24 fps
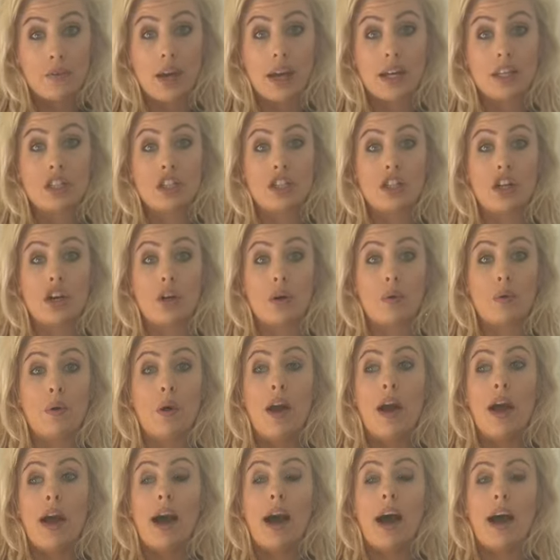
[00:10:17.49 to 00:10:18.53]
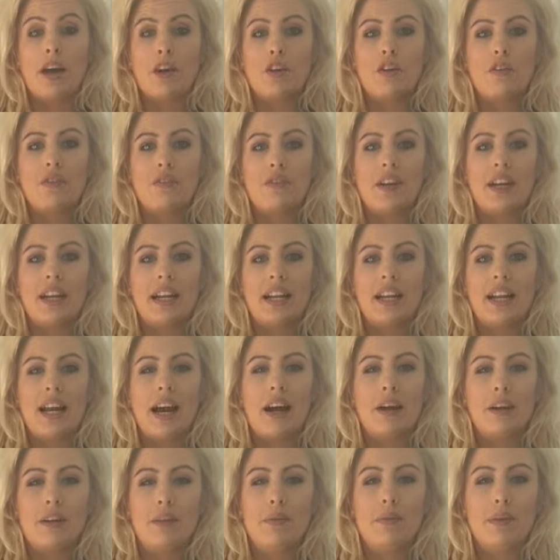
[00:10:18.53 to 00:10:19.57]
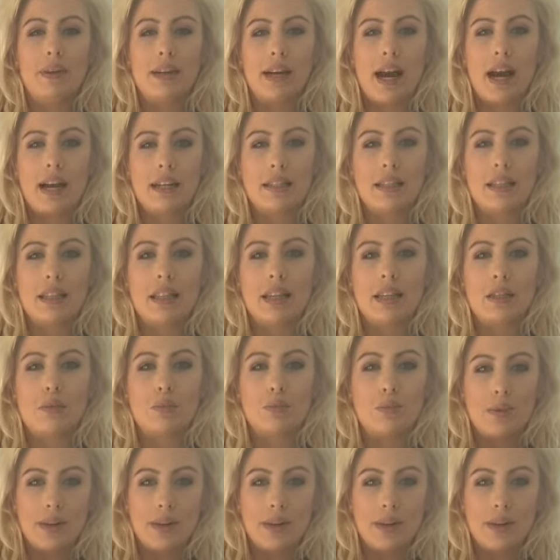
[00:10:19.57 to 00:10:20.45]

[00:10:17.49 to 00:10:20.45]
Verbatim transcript: get to know how you're feeling, how you react to things.